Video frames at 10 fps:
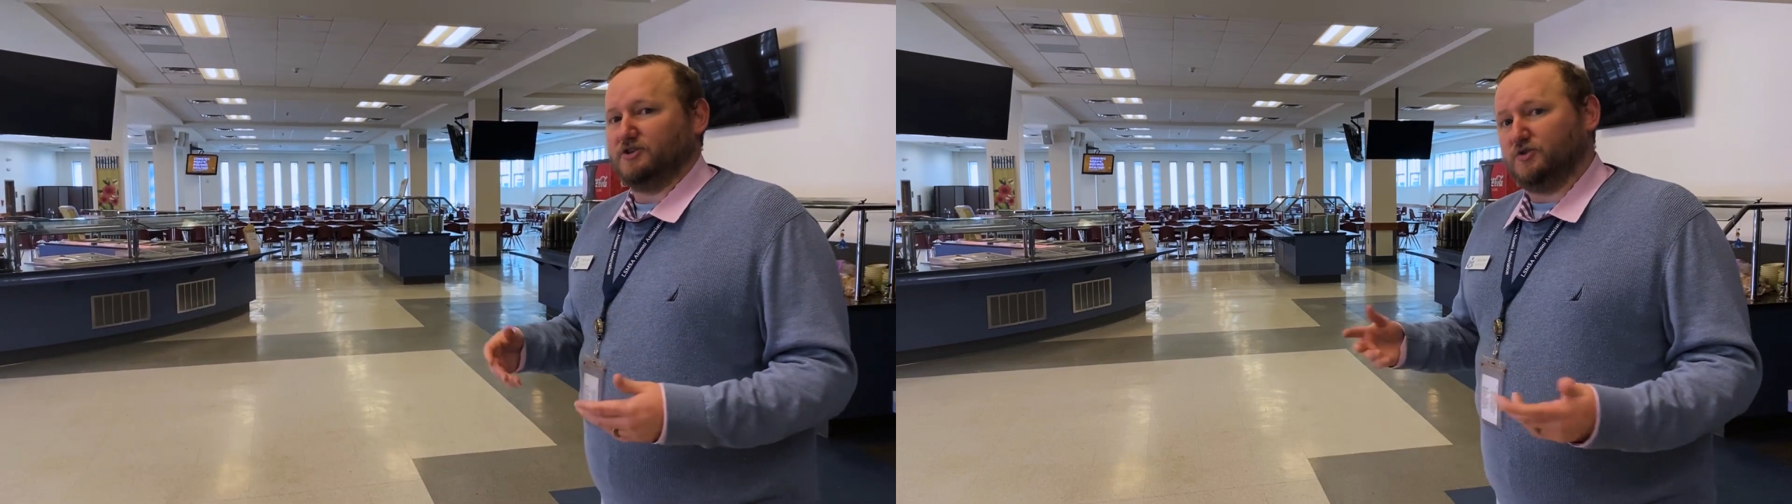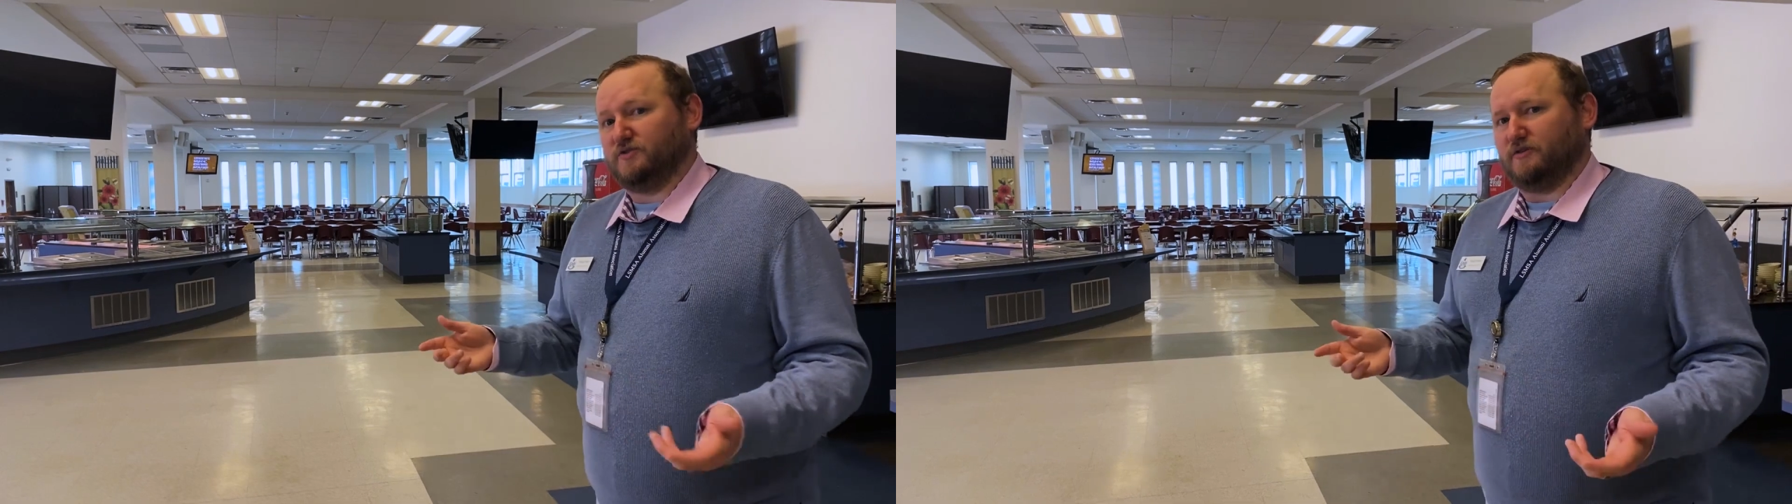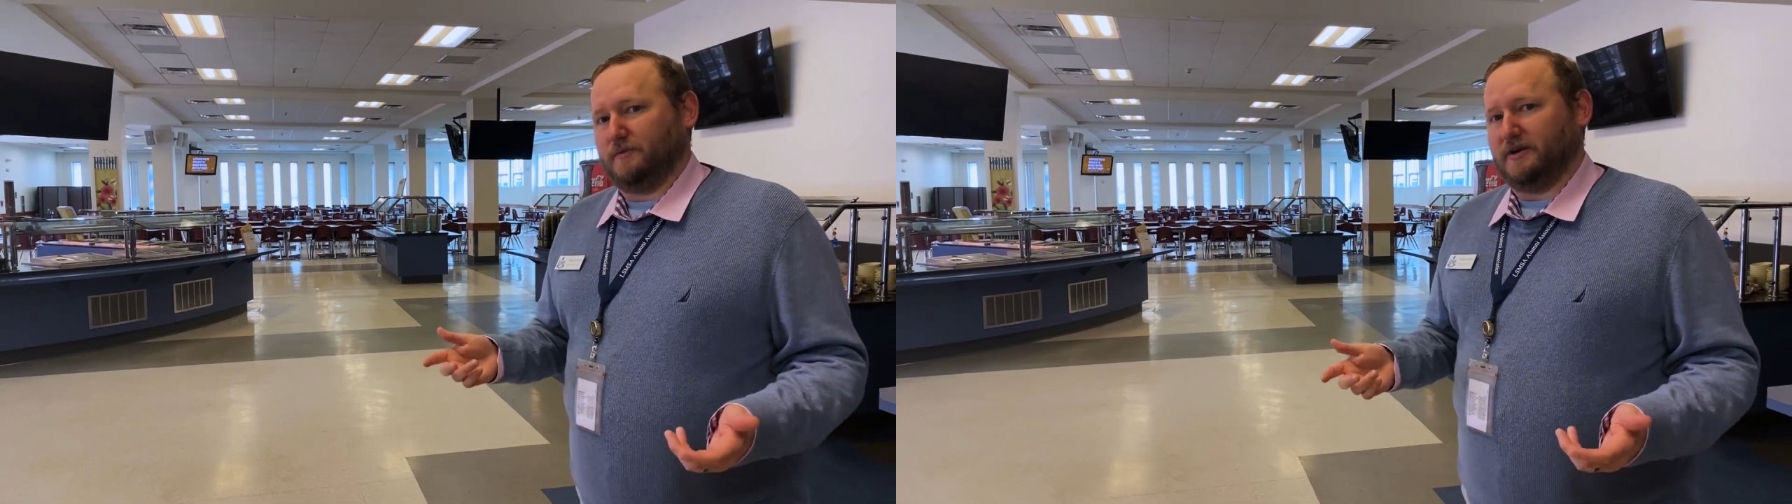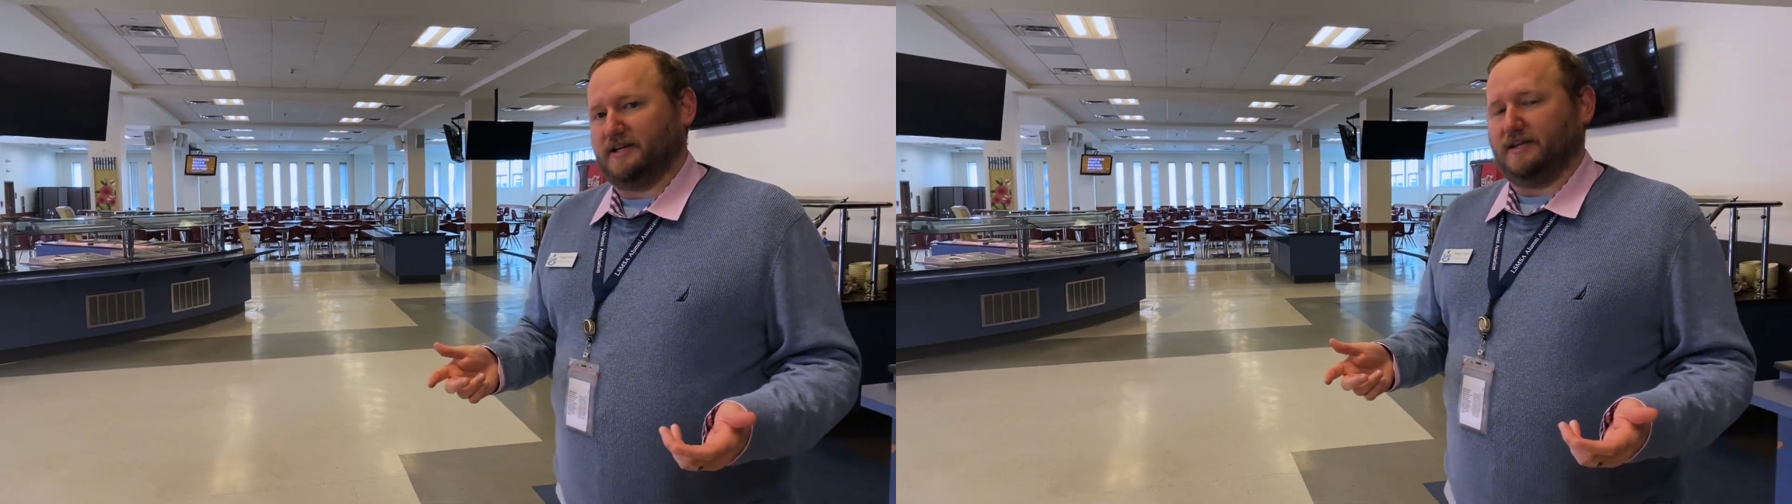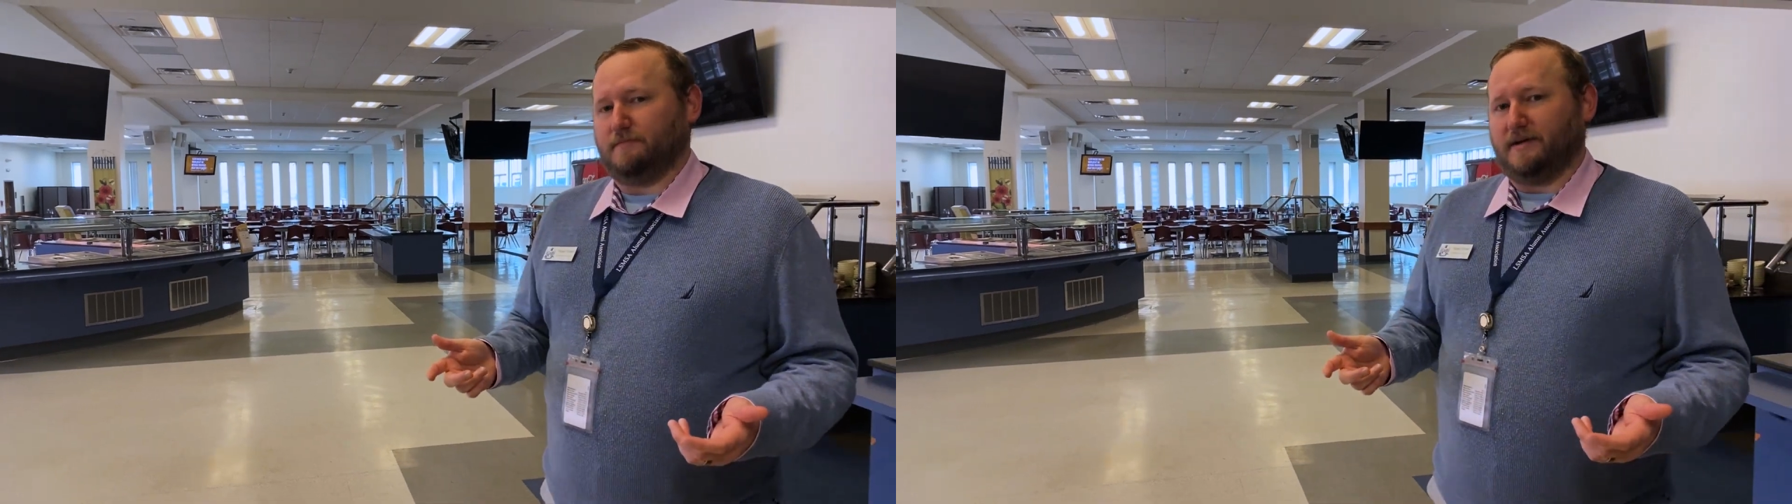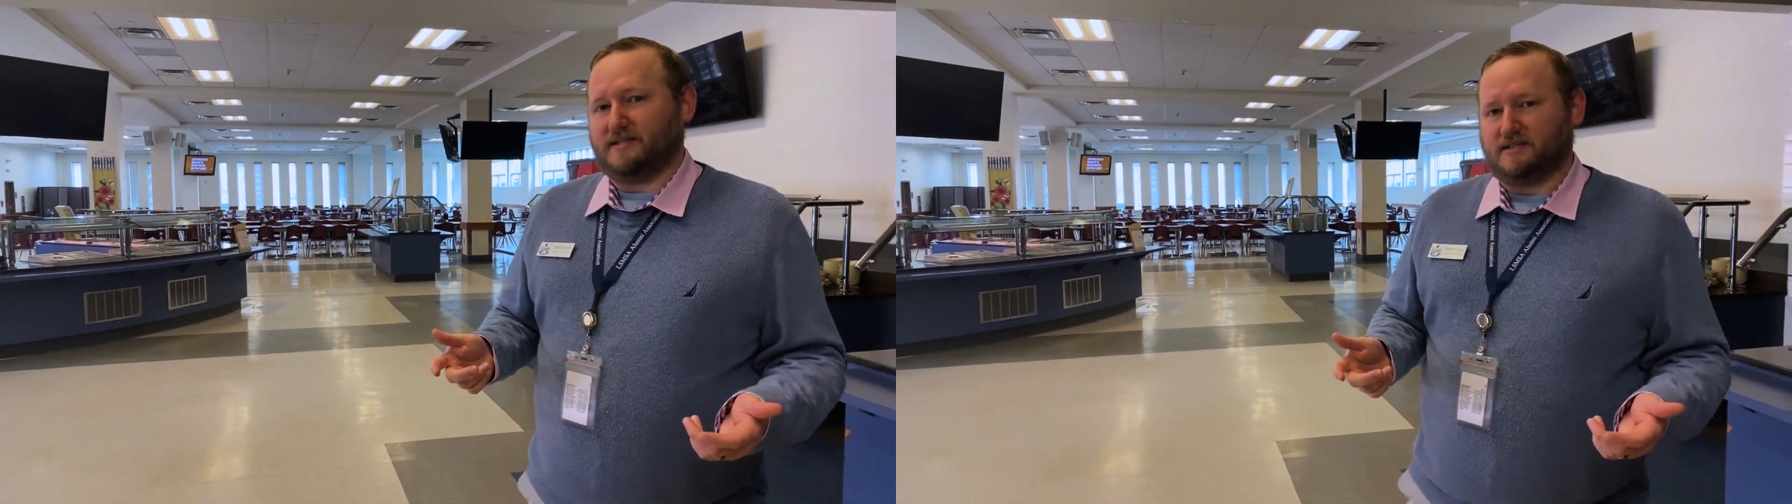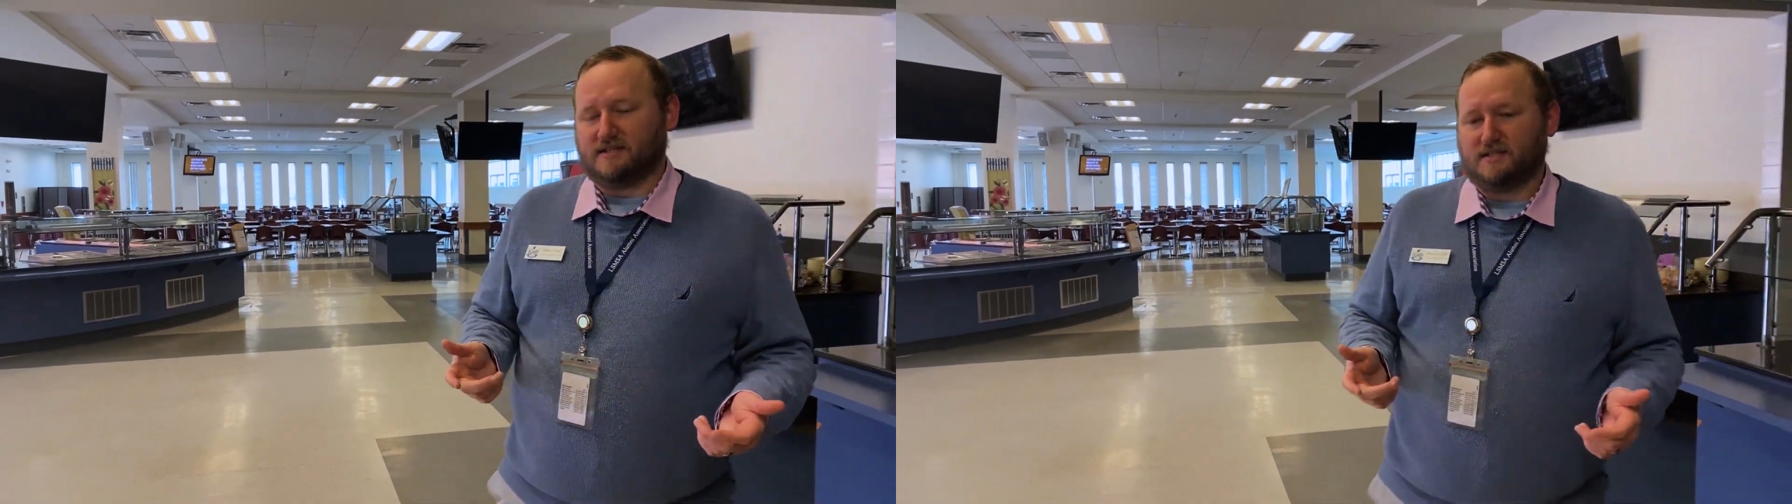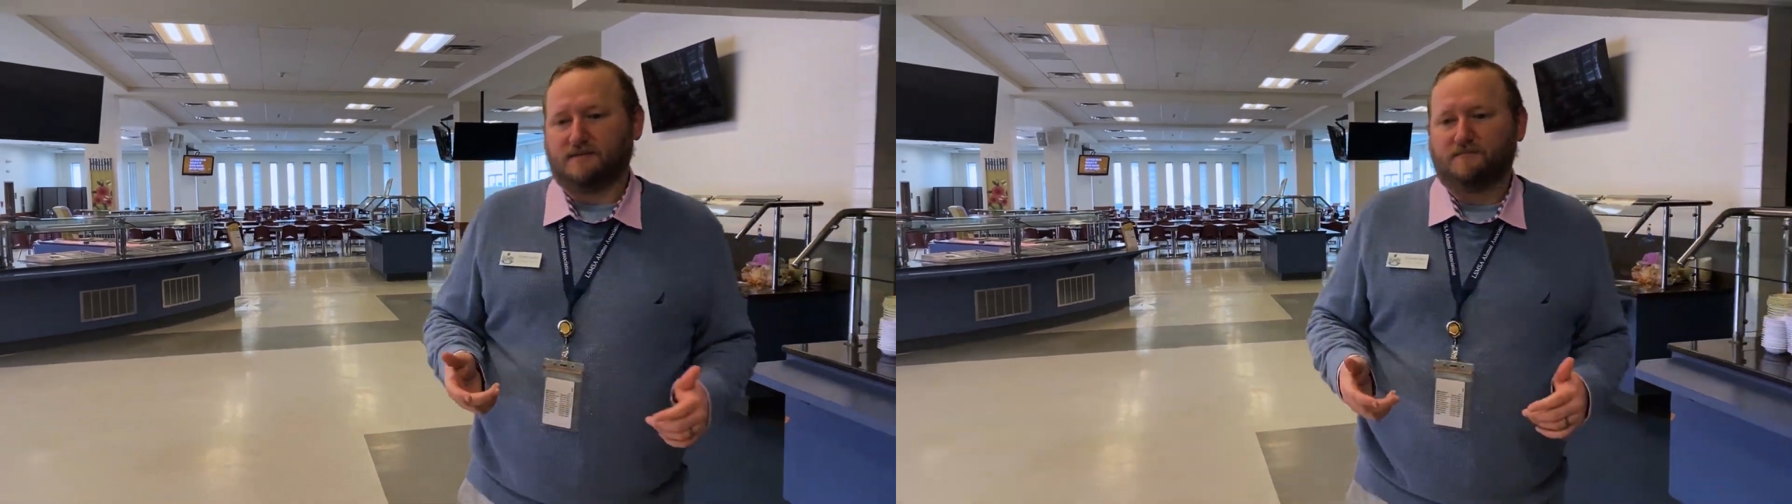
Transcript: choose from on a daily basis.